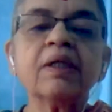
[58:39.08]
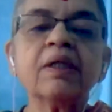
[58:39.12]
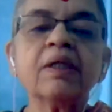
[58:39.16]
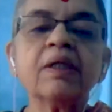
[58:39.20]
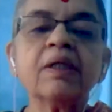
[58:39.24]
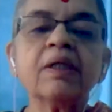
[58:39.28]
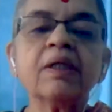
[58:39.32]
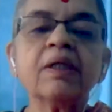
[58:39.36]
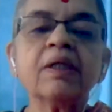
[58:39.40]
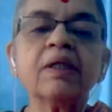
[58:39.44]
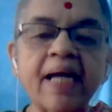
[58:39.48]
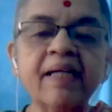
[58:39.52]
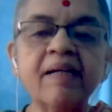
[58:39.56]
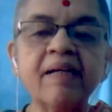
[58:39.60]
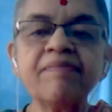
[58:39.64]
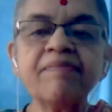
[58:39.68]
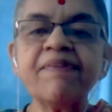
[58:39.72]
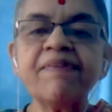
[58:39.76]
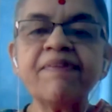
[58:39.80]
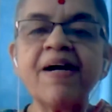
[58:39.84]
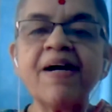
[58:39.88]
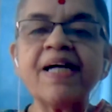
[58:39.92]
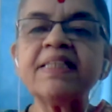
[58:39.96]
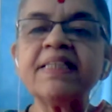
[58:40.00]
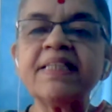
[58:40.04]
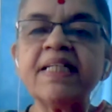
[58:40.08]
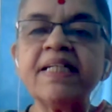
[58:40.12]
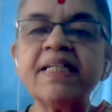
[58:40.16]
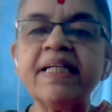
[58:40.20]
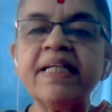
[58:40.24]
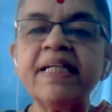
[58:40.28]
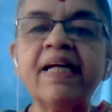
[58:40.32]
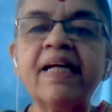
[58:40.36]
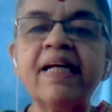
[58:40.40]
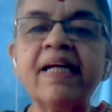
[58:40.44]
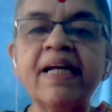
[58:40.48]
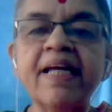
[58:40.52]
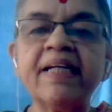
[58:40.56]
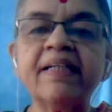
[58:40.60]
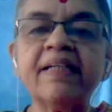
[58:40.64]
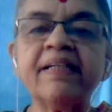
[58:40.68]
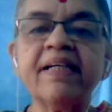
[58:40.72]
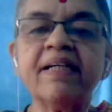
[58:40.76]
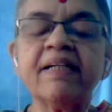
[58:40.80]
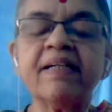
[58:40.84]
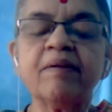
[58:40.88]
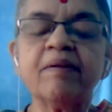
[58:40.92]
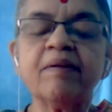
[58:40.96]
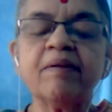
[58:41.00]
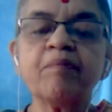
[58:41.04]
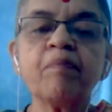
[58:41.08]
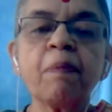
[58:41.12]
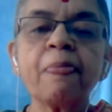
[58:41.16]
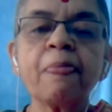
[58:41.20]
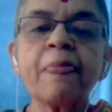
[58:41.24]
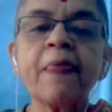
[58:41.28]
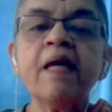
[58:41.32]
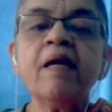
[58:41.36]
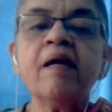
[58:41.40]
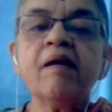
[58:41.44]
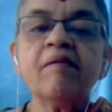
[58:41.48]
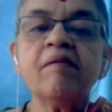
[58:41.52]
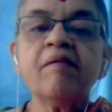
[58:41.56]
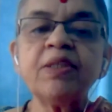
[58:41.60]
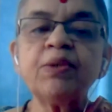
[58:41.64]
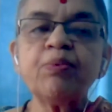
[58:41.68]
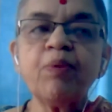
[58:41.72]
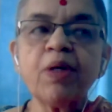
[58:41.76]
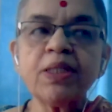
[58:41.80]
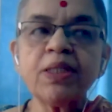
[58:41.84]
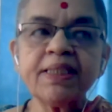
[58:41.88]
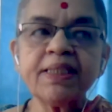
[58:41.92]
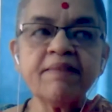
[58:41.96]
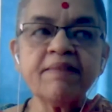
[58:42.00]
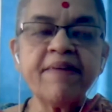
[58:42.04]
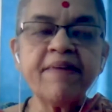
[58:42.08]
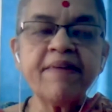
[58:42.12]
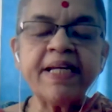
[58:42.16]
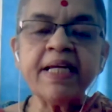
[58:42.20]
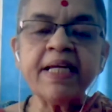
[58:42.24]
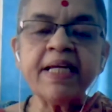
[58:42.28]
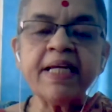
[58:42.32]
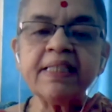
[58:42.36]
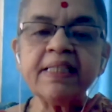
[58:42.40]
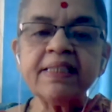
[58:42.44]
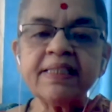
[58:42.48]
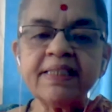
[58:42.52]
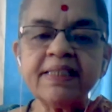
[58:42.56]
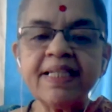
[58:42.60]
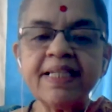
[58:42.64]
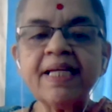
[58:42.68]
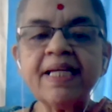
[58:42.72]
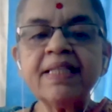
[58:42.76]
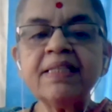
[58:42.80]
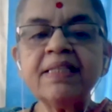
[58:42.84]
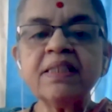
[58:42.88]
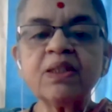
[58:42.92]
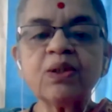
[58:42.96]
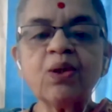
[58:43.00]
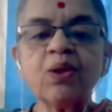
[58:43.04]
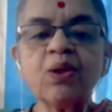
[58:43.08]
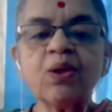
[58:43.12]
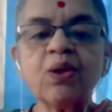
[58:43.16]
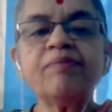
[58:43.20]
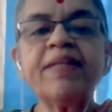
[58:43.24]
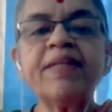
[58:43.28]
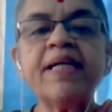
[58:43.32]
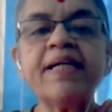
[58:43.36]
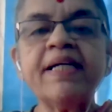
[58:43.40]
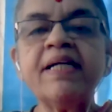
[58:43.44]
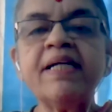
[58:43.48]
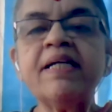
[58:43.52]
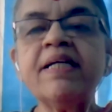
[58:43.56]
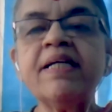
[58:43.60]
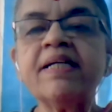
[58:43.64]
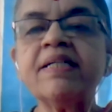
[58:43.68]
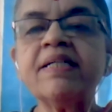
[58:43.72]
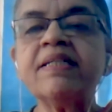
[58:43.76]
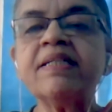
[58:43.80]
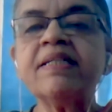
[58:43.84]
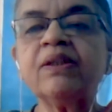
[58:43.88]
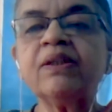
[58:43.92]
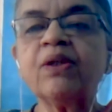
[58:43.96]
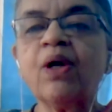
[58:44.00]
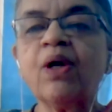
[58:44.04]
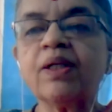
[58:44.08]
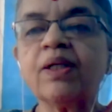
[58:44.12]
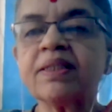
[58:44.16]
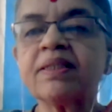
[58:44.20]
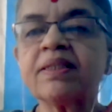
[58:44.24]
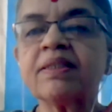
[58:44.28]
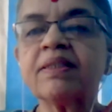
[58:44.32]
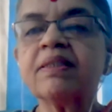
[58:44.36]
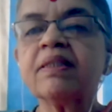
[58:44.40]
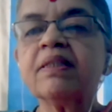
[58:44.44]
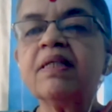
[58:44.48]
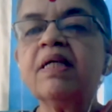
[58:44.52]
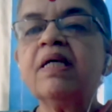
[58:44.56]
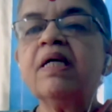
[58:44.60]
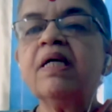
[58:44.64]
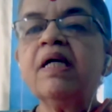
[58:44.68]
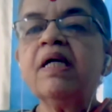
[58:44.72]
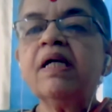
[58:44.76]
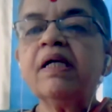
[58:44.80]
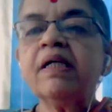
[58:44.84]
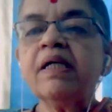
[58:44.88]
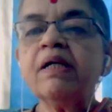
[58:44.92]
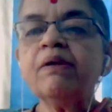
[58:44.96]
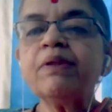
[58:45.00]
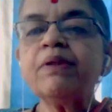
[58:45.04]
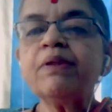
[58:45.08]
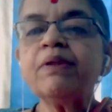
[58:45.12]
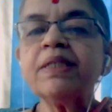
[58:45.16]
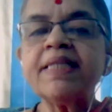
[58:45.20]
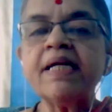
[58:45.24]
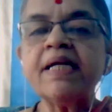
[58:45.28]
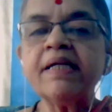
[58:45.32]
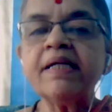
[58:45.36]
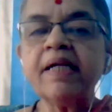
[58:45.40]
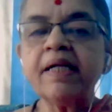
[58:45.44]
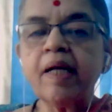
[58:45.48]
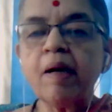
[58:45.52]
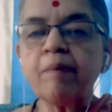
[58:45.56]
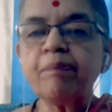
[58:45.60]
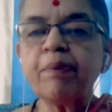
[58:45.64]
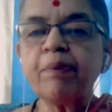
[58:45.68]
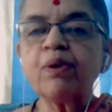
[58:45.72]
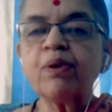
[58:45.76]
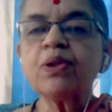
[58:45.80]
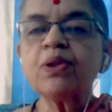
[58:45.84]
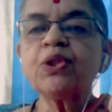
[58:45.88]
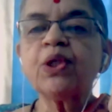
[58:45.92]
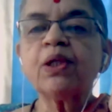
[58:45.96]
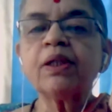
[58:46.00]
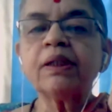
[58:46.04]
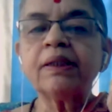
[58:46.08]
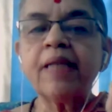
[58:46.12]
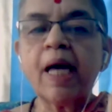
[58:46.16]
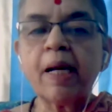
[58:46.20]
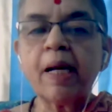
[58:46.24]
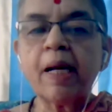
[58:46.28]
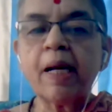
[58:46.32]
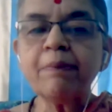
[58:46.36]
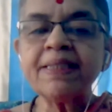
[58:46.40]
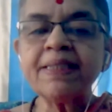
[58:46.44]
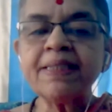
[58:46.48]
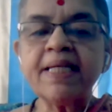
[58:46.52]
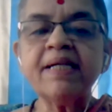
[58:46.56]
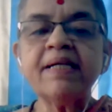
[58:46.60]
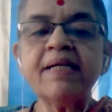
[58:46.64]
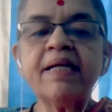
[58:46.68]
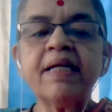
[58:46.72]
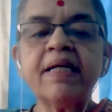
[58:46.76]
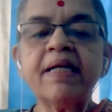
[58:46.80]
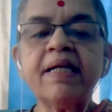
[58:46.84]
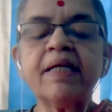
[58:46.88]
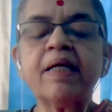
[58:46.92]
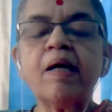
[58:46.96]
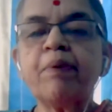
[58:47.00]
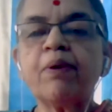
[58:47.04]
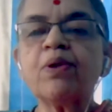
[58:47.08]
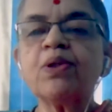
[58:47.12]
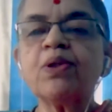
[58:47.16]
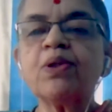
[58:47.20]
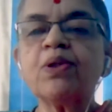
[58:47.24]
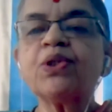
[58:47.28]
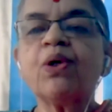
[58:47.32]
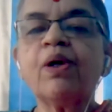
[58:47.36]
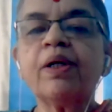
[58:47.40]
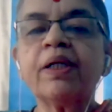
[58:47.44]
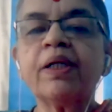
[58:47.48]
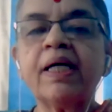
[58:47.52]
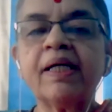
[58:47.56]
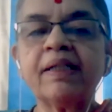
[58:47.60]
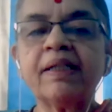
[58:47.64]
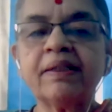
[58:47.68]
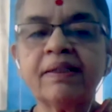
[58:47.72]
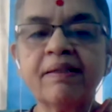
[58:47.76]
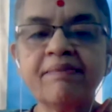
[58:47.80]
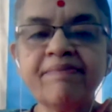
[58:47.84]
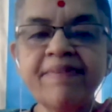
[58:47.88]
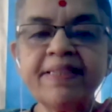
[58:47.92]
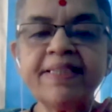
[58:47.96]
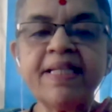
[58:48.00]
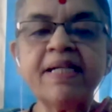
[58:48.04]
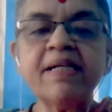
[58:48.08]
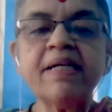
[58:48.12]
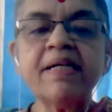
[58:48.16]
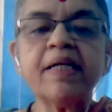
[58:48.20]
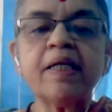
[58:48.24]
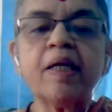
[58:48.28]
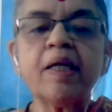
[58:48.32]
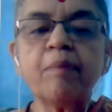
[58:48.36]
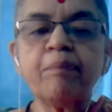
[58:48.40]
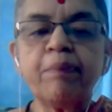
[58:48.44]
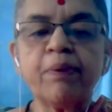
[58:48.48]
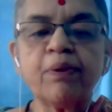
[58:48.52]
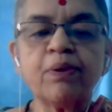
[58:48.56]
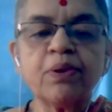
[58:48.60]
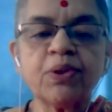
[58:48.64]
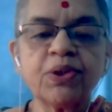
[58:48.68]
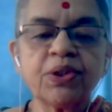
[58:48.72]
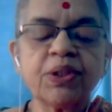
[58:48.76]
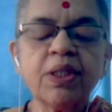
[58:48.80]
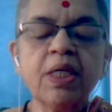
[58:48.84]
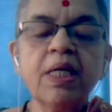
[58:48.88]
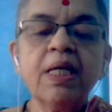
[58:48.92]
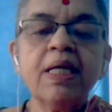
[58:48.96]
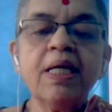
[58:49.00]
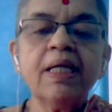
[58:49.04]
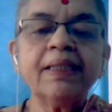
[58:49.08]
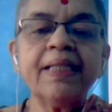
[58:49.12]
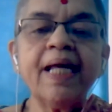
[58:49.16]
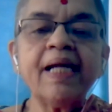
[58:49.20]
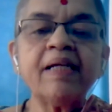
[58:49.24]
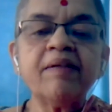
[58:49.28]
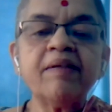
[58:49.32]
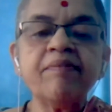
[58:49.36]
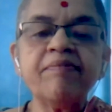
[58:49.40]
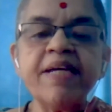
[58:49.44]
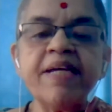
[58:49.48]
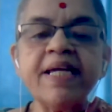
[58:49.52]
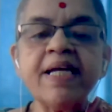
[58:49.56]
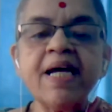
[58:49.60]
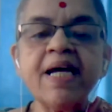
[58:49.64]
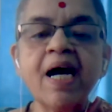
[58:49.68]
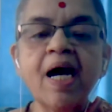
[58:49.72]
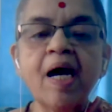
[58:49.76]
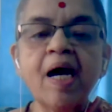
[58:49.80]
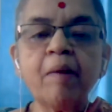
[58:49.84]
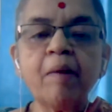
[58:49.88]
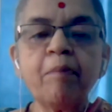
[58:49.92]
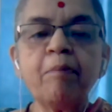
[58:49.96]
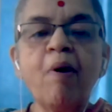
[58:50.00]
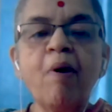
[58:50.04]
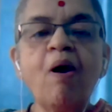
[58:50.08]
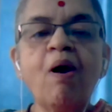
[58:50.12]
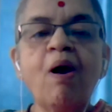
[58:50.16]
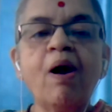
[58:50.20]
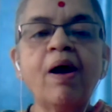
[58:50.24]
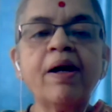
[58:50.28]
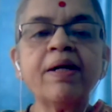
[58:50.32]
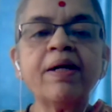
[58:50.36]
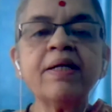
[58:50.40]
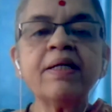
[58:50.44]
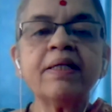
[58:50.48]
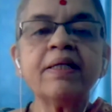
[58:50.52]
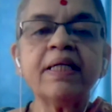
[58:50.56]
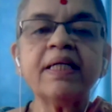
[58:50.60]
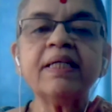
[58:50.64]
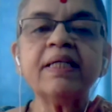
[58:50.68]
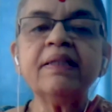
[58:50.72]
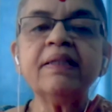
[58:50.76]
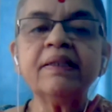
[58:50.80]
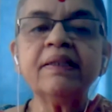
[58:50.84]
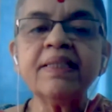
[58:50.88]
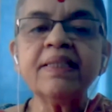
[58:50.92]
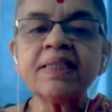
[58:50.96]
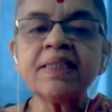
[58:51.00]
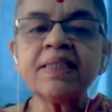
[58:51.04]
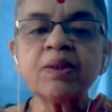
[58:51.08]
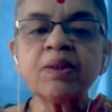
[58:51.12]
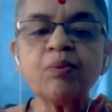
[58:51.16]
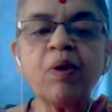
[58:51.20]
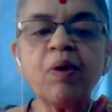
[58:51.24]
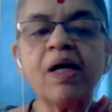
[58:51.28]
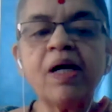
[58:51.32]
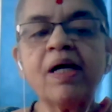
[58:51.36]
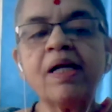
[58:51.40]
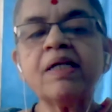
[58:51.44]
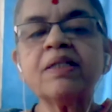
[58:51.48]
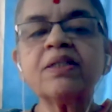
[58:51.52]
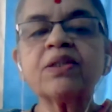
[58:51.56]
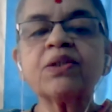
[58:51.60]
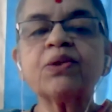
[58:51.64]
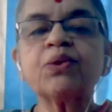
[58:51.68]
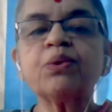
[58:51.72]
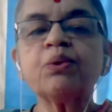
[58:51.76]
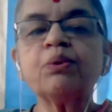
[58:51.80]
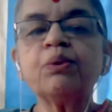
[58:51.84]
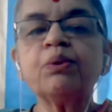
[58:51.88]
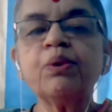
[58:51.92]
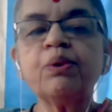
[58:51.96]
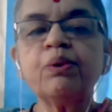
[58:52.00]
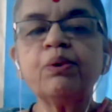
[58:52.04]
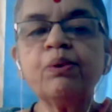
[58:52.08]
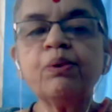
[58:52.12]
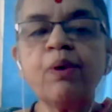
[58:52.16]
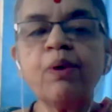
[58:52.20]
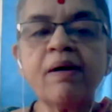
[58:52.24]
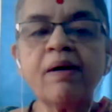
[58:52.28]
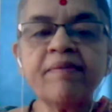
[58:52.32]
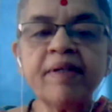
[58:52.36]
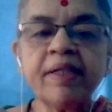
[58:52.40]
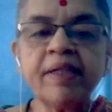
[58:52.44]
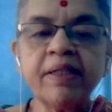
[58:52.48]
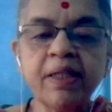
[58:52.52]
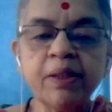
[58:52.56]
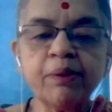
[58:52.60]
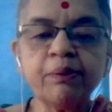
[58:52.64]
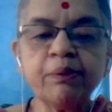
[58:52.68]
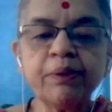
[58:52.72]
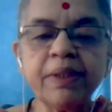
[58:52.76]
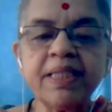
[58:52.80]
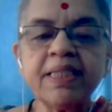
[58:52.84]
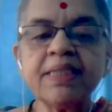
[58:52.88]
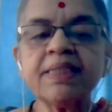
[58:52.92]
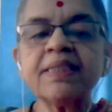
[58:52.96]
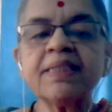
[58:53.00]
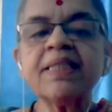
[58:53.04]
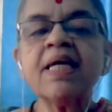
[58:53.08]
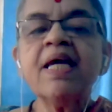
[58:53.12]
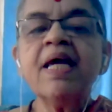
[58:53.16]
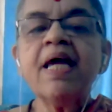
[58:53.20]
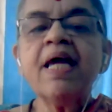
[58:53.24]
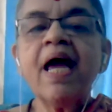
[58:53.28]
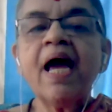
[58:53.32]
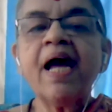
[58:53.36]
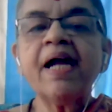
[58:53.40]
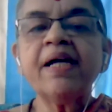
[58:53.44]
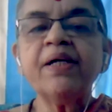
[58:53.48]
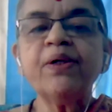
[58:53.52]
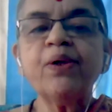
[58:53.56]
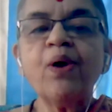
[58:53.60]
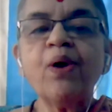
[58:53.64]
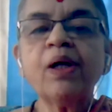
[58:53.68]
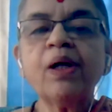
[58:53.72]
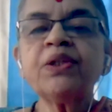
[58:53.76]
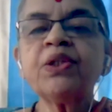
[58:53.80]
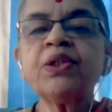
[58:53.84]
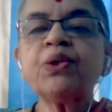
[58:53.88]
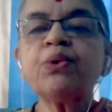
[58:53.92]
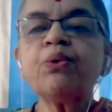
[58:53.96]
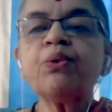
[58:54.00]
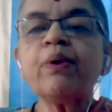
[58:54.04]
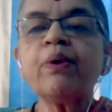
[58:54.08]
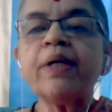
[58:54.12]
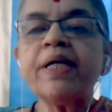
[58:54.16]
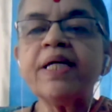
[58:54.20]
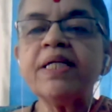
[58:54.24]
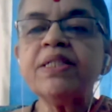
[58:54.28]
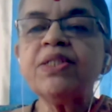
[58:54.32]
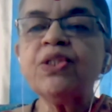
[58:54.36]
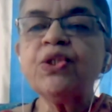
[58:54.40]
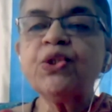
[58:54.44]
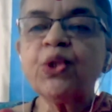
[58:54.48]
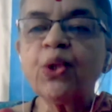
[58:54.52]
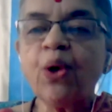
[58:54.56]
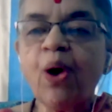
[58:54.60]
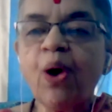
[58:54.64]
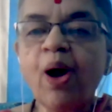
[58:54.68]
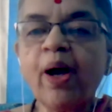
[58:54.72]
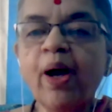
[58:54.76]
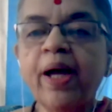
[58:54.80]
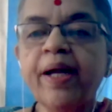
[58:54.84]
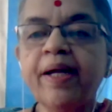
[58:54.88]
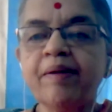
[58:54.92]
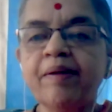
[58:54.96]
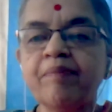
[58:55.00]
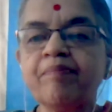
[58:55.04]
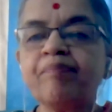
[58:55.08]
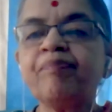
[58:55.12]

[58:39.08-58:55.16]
completely sacrificed and neglected which was the very essence of the indian ethos duty centric approach or dharma centric approach or kartavya centric approach that we are born in this world to do our duties and not to enjoy